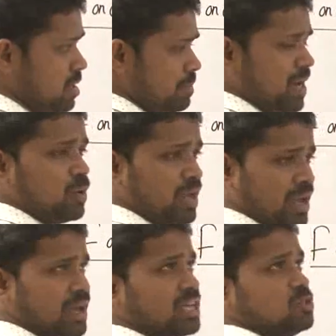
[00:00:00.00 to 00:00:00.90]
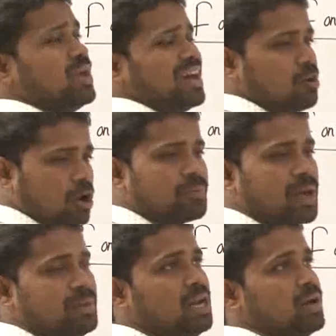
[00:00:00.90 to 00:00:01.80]
But as we are not
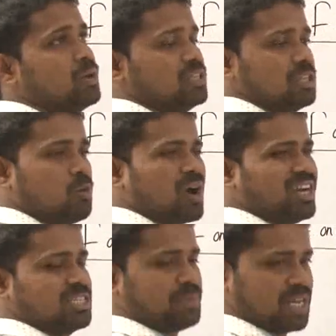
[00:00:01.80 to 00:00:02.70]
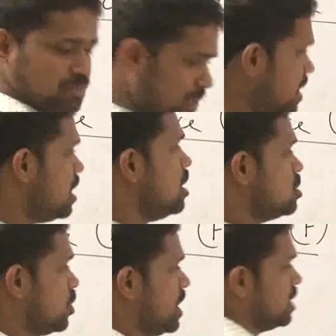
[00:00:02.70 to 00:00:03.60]
familiar with the word displacement,
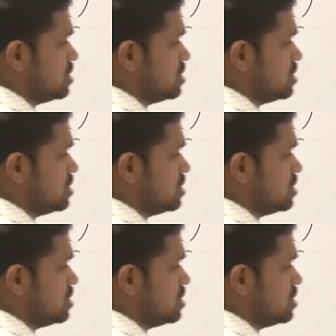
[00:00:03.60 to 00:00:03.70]
so we are